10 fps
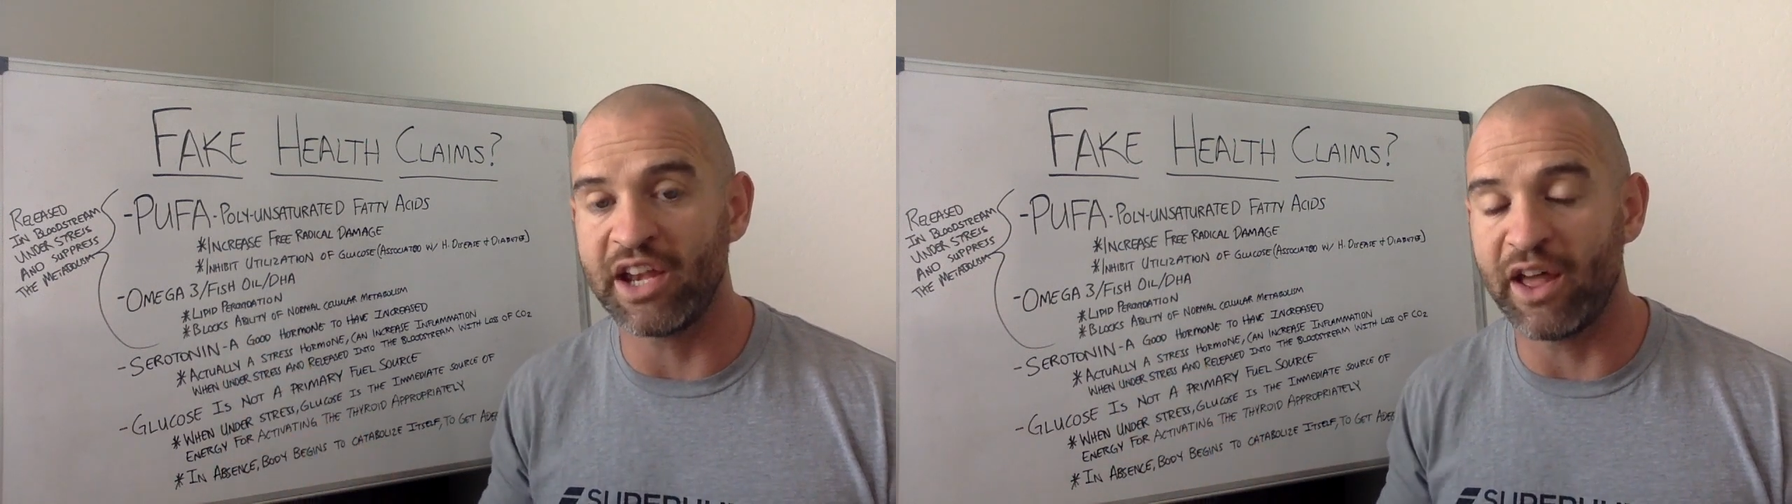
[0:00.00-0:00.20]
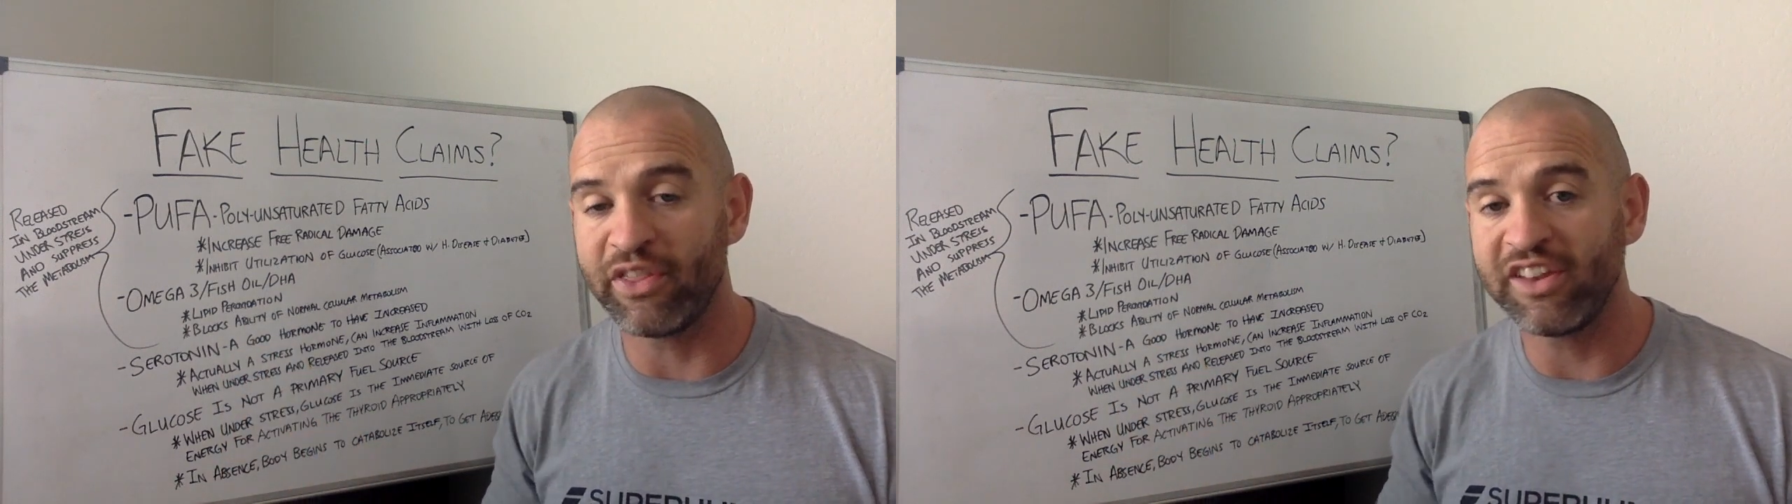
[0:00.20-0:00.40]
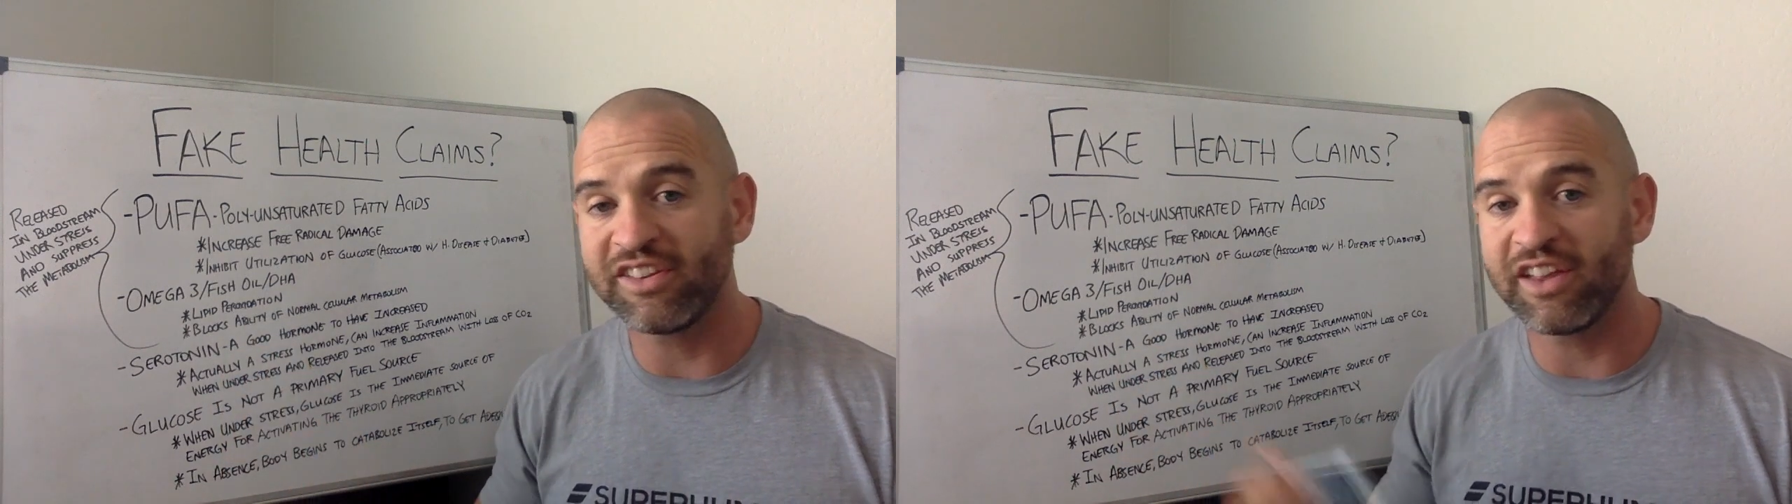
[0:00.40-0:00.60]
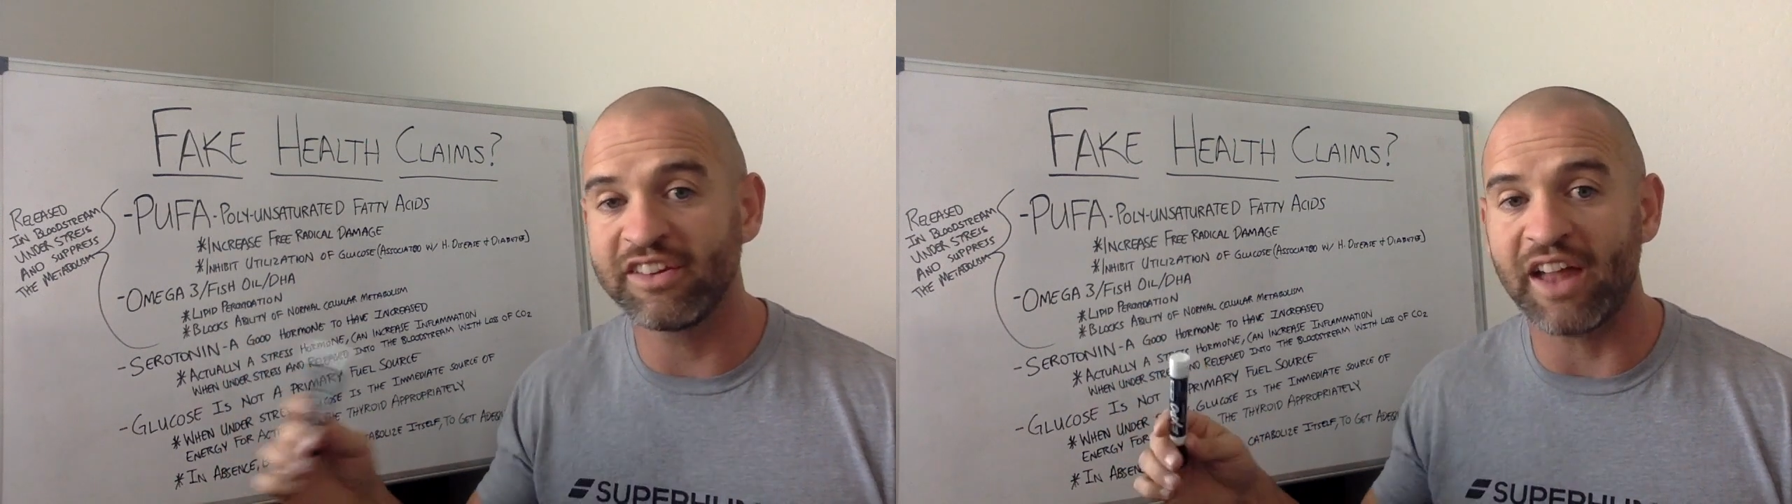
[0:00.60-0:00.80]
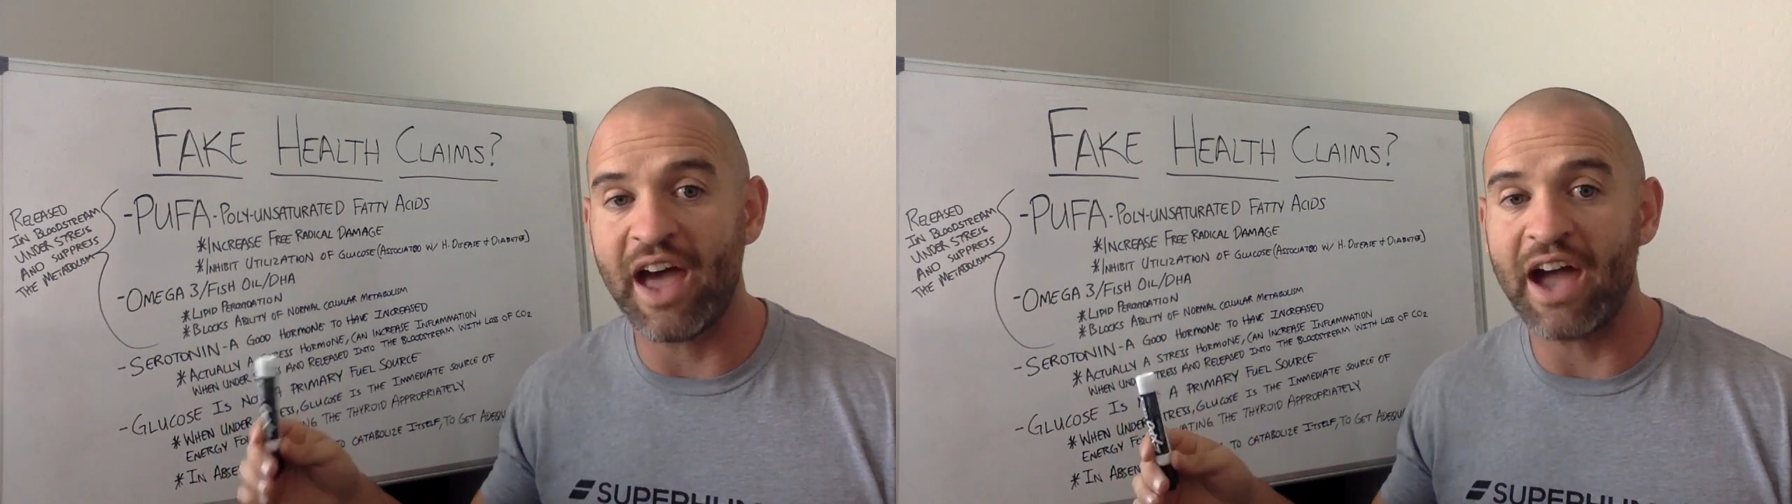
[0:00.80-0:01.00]
Now these
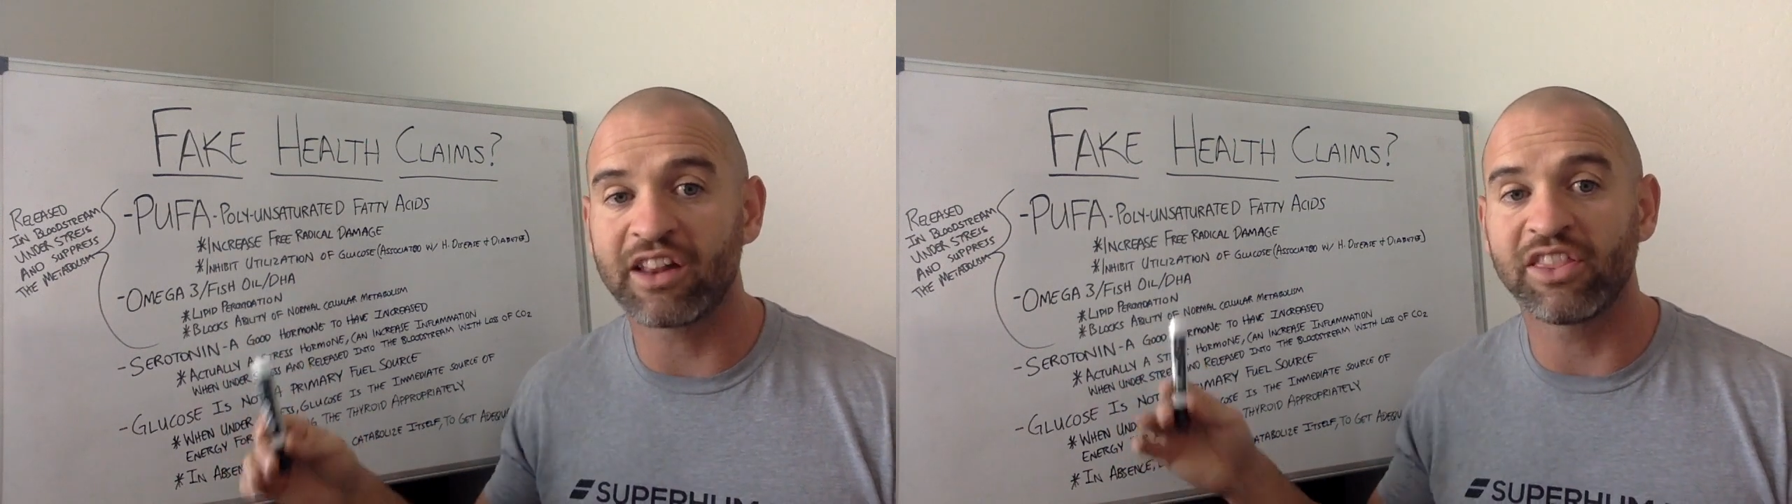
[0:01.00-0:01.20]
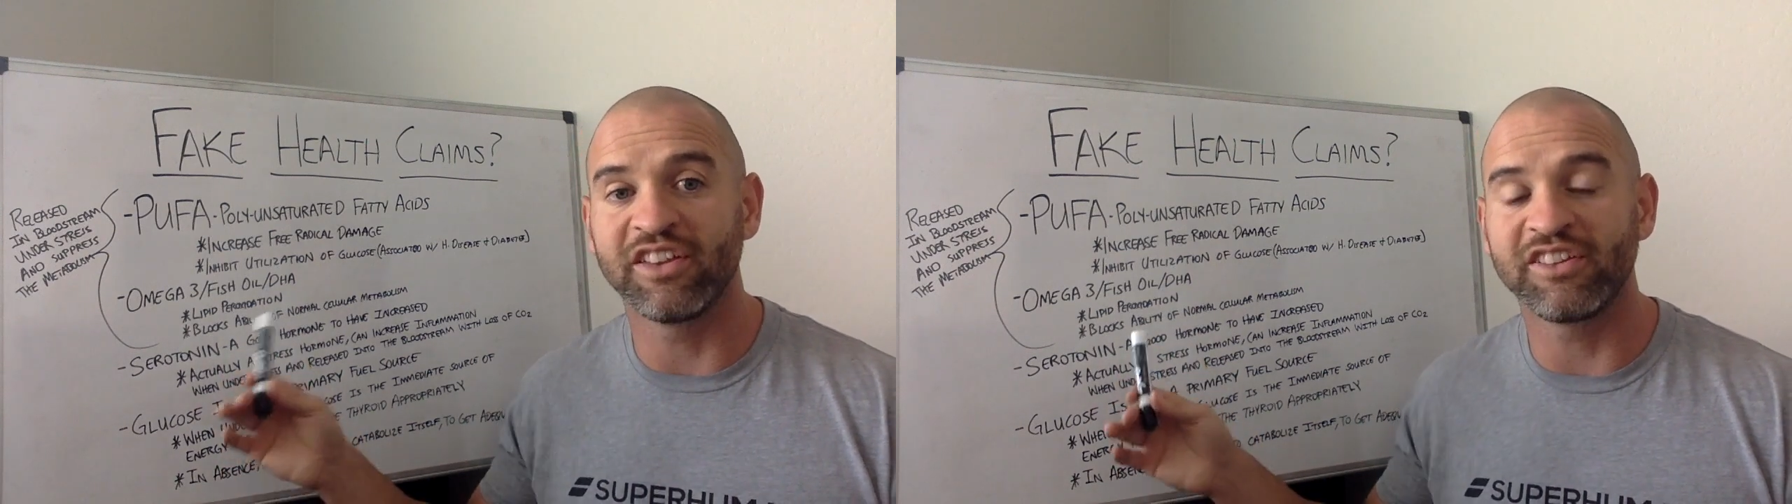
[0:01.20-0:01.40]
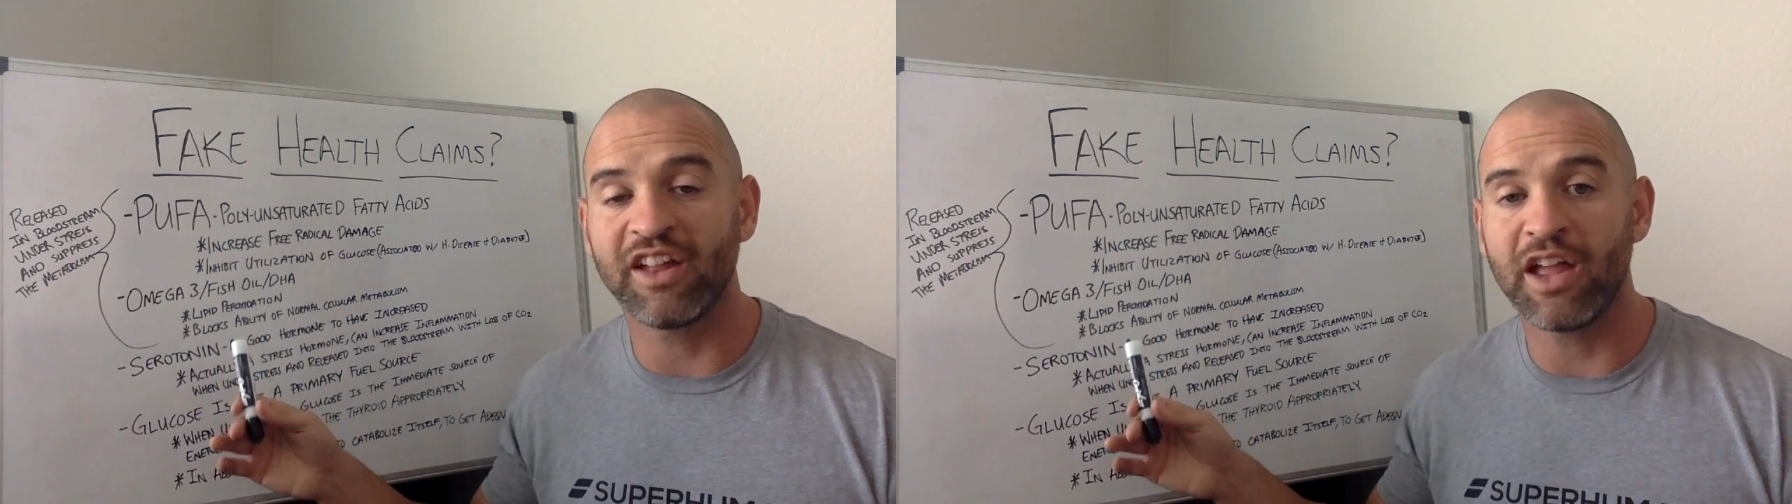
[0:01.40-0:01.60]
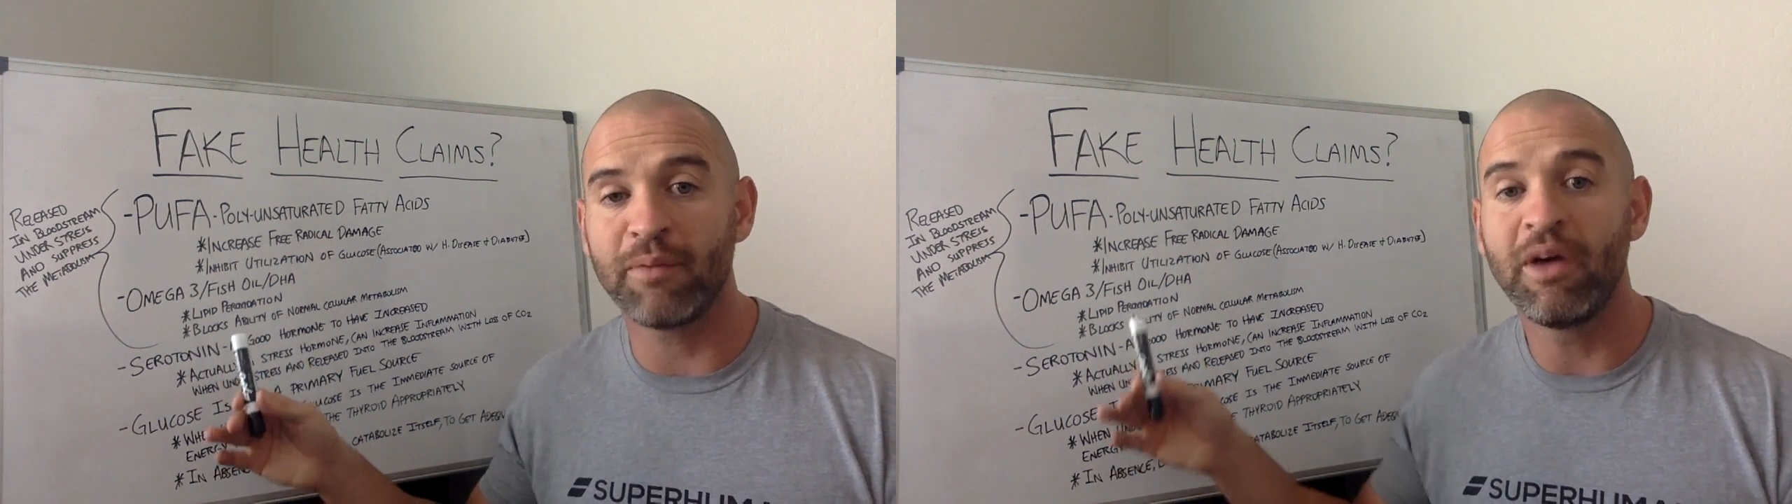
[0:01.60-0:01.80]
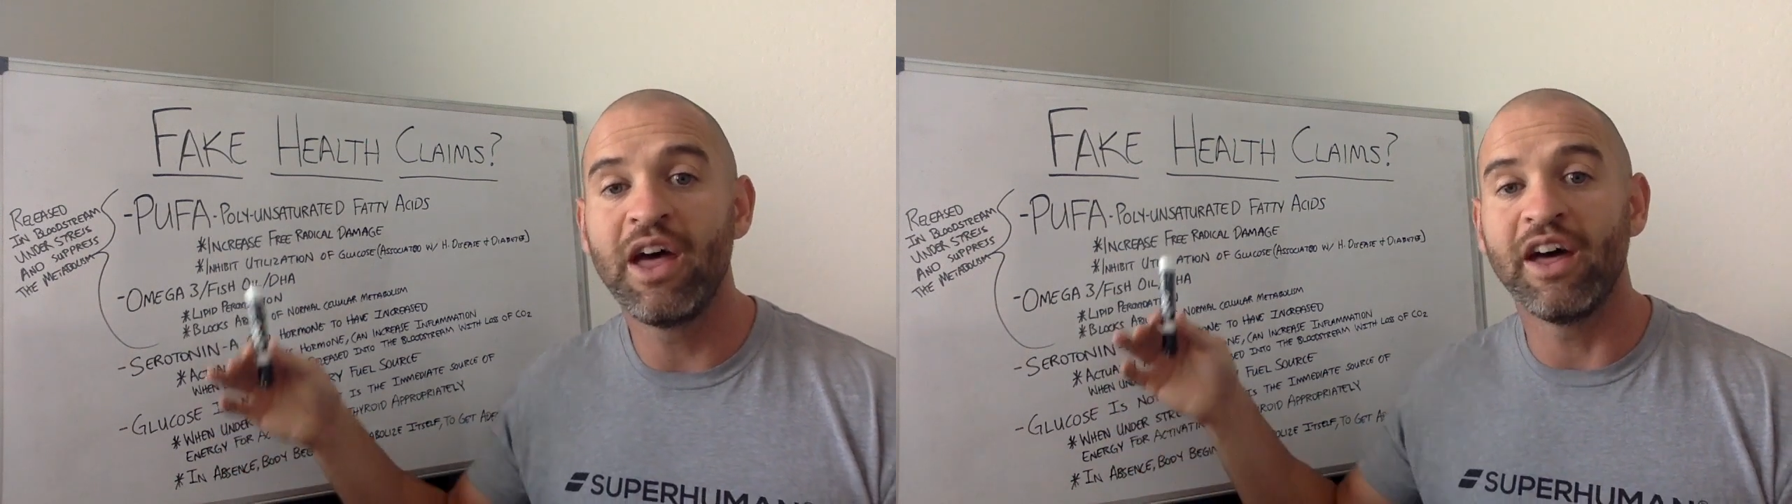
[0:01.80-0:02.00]
things act the same